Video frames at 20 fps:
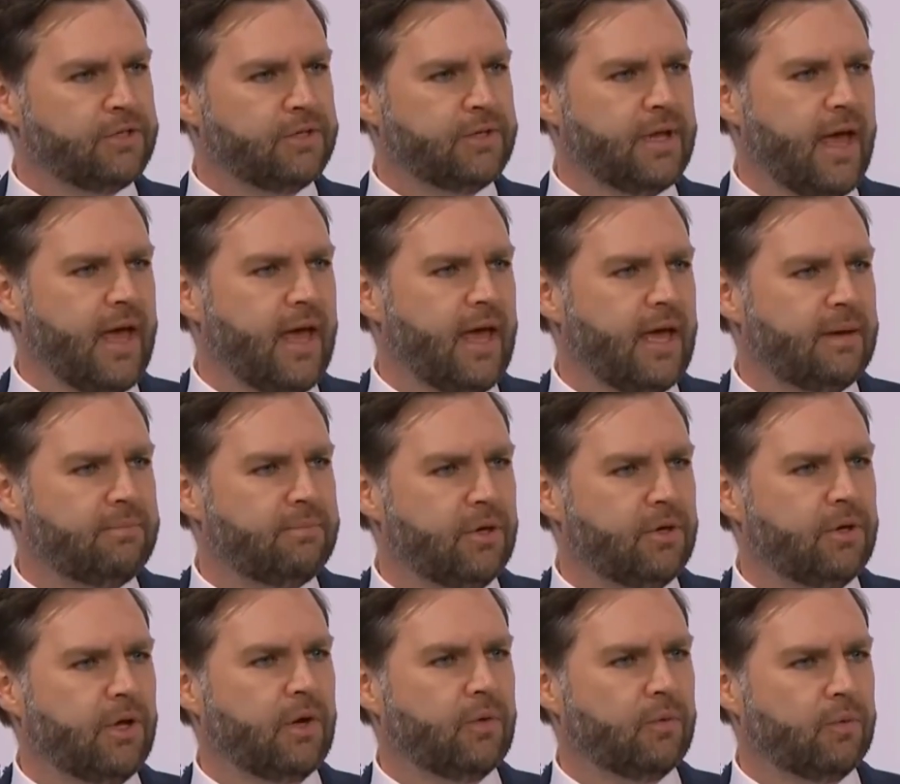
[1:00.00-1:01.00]
day in
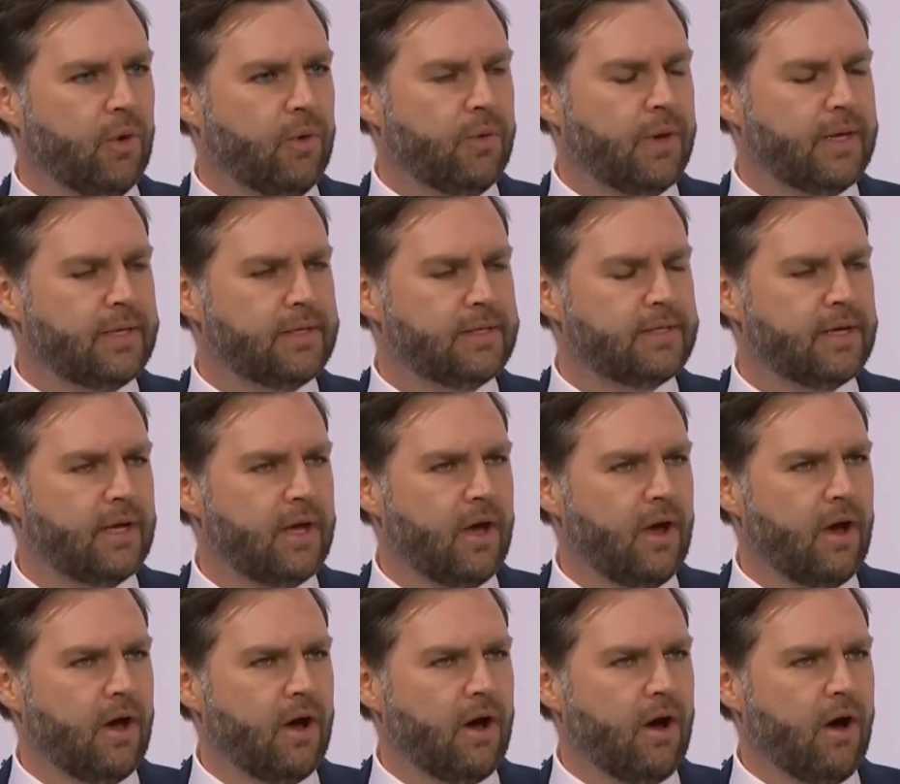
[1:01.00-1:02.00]
Munich ruined.
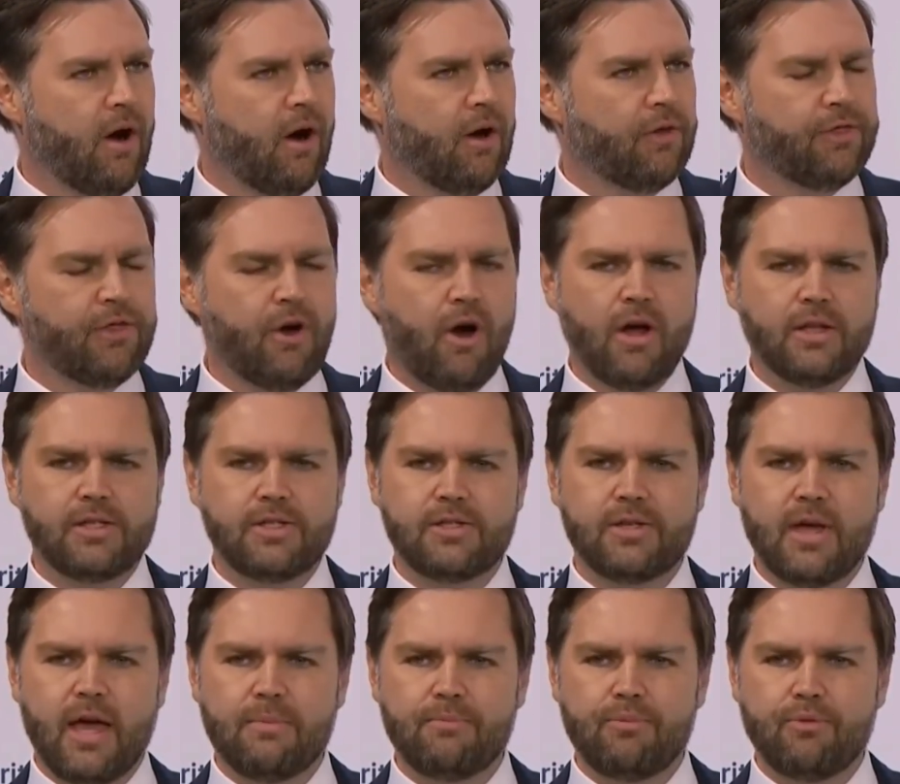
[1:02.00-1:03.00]
Our
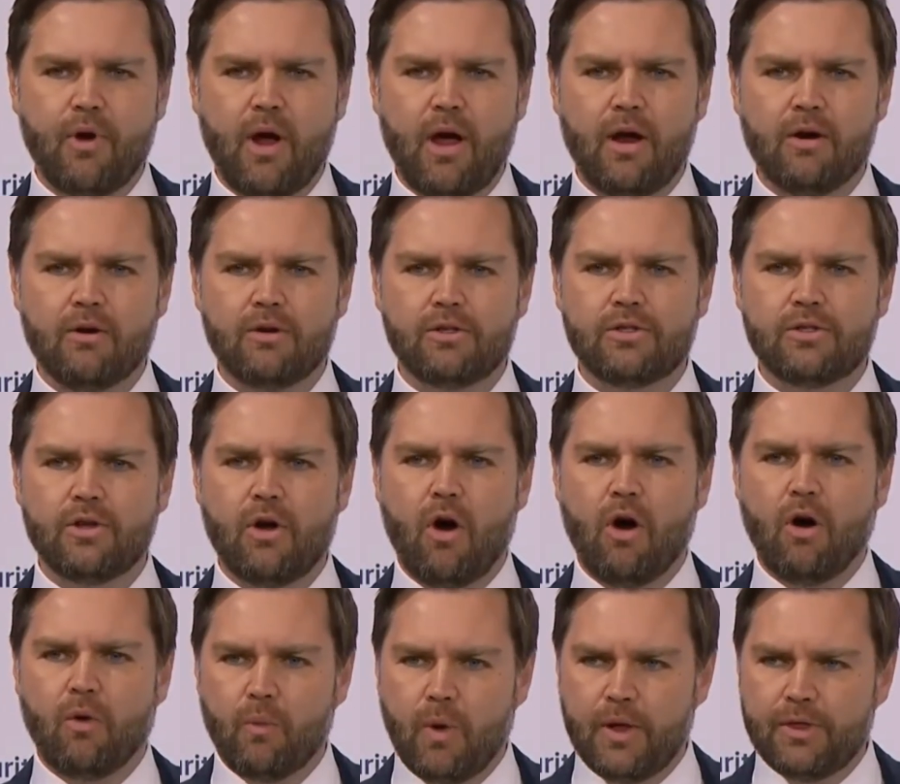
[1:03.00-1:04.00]
thoughts and prayers
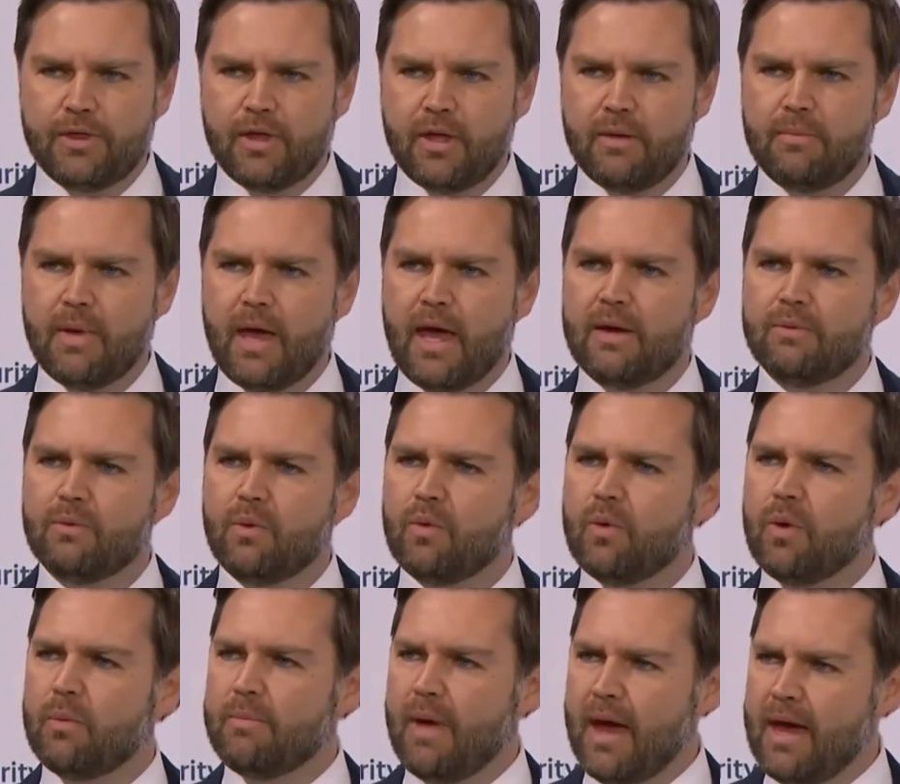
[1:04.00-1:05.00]
are with them and
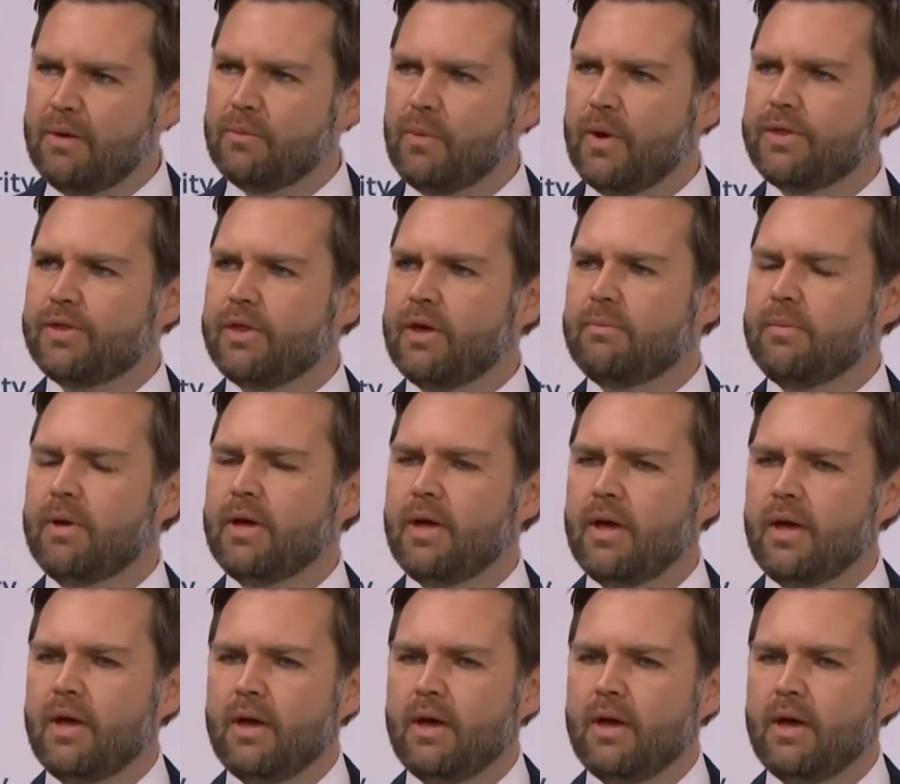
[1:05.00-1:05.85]
will remain with them.